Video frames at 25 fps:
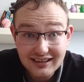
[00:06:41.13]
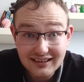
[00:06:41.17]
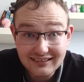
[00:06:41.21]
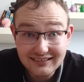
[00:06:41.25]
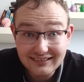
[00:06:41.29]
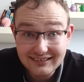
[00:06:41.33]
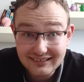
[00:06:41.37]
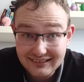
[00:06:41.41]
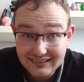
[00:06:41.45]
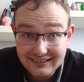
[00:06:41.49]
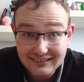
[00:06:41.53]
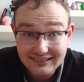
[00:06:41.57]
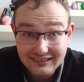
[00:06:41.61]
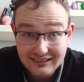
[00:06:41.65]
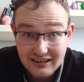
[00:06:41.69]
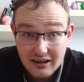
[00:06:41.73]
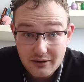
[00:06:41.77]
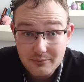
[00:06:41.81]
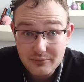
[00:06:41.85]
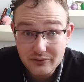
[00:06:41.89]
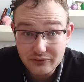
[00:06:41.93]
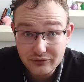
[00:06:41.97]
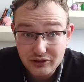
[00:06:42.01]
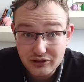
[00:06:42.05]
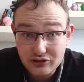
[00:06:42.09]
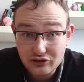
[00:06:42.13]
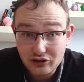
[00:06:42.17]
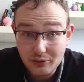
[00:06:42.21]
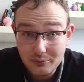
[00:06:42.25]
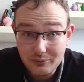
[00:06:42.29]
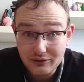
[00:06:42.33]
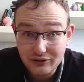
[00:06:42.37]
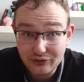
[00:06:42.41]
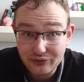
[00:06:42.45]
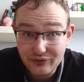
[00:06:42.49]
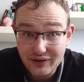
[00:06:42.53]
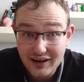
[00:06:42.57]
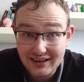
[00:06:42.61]
some of the
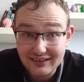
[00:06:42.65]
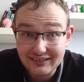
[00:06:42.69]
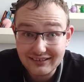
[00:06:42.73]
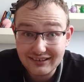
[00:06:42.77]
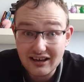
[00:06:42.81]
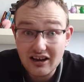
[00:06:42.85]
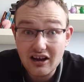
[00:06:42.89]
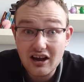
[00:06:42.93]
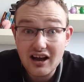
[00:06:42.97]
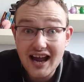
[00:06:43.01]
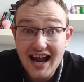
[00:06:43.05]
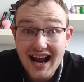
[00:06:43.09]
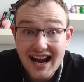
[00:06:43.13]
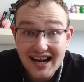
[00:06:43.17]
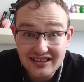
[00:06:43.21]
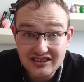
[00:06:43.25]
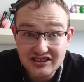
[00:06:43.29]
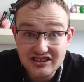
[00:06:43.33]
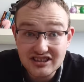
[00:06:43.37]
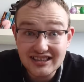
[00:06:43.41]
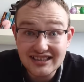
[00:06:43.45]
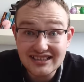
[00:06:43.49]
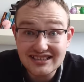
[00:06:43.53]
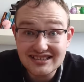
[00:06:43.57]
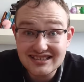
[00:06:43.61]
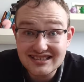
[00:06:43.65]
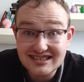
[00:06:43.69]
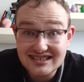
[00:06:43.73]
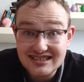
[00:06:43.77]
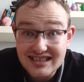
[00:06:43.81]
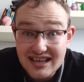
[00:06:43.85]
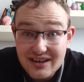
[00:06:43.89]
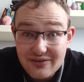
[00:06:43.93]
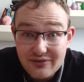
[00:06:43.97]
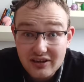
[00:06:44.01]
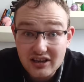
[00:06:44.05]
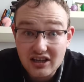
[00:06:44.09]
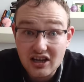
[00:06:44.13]
Thomas fans are actually
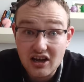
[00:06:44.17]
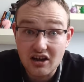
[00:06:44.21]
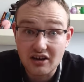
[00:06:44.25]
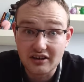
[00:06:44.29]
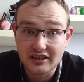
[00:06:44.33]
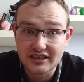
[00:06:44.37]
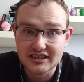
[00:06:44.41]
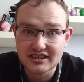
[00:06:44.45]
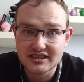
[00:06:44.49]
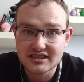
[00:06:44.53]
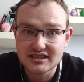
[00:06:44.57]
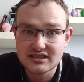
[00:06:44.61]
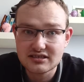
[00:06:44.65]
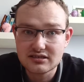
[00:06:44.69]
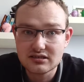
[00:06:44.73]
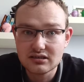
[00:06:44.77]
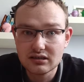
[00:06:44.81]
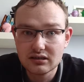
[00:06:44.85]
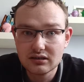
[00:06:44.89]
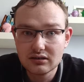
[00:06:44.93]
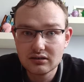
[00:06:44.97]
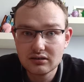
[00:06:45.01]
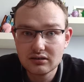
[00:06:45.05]
civilised.